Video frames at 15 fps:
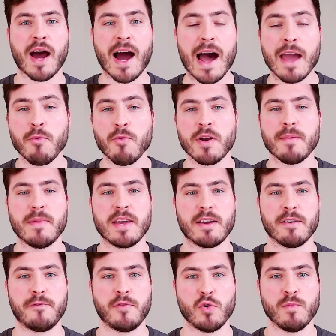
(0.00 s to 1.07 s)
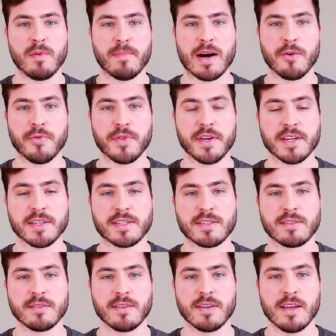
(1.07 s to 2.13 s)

I want to make a film about this.